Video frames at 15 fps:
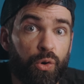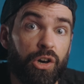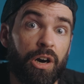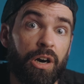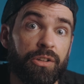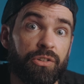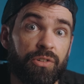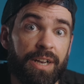
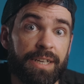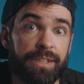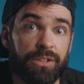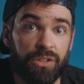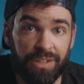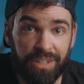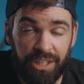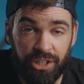contrast
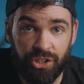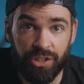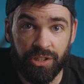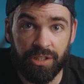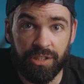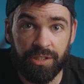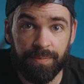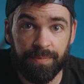
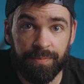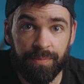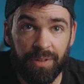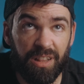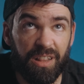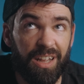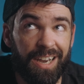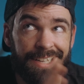conditions
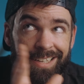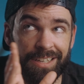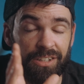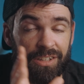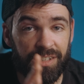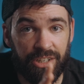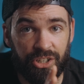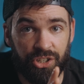lighting
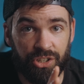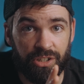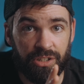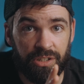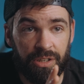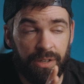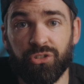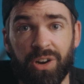
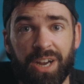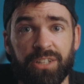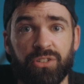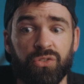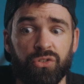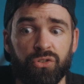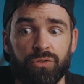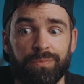conditions. Try
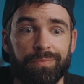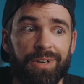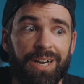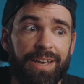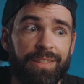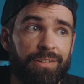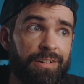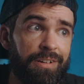to
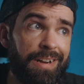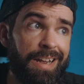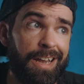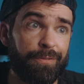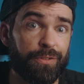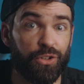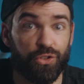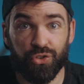either
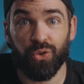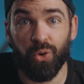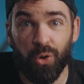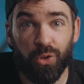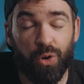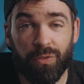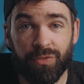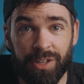have
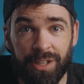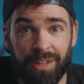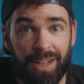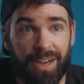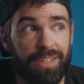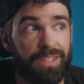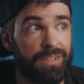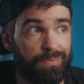control over the
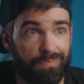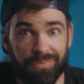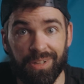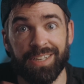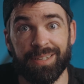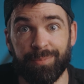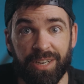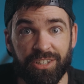light,
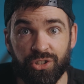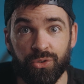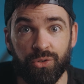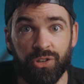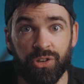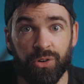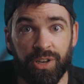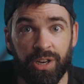like in my
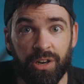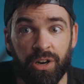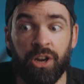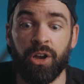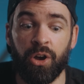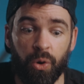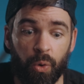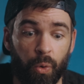studio here,
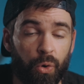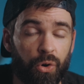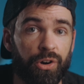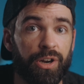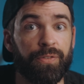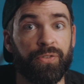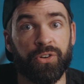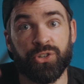or
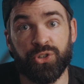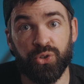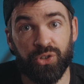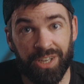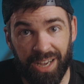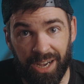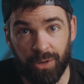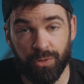if you're
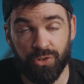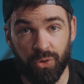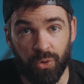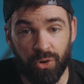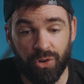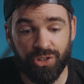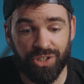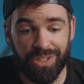shooting
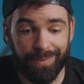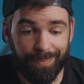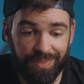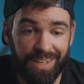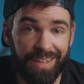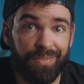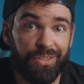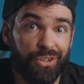outdoors,
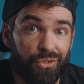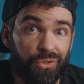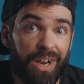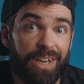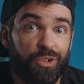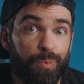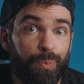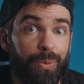then try
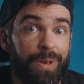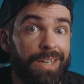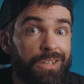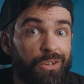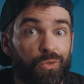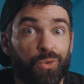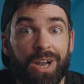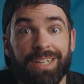to pick
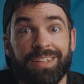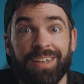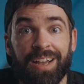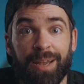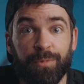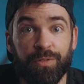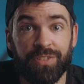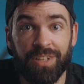the right
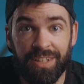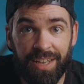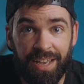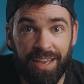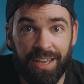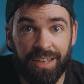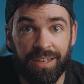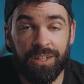time of the
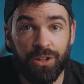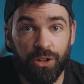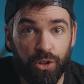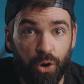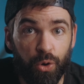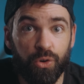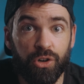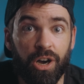day,
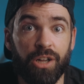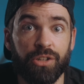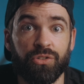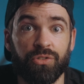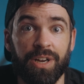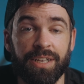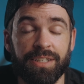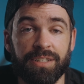low
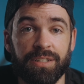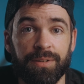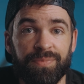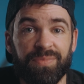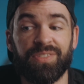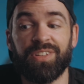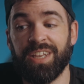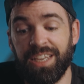contrast.
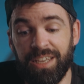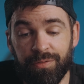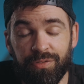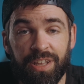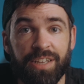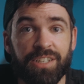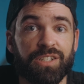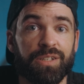
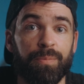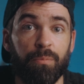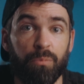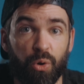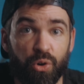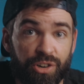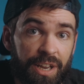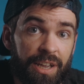Evenings,
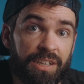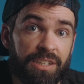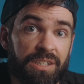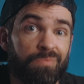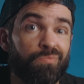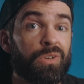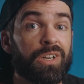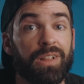mornings,
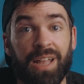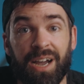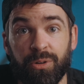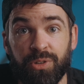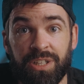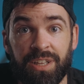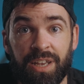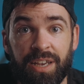
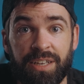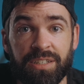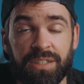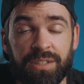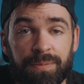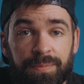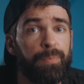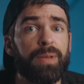cloudy
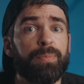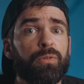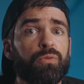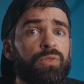days, People